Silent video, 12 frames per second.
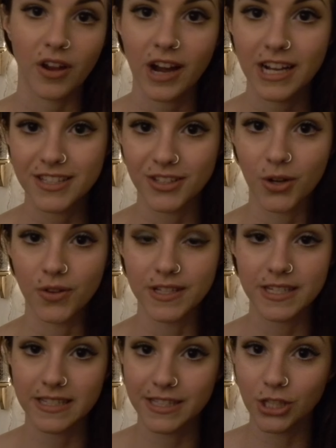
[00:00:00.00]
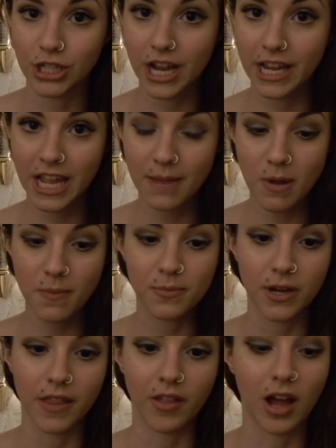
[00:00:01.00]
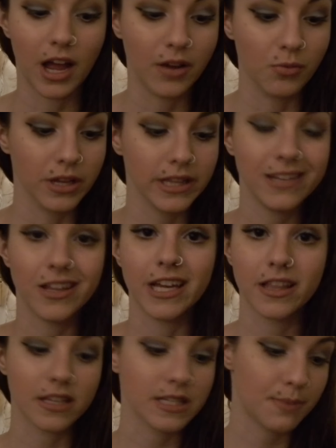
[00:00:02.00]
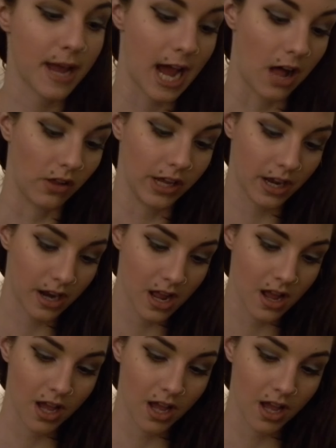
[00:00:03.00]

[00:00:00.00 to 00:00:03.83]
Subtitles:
Alright, so this is the look I came up with. I really like this palette.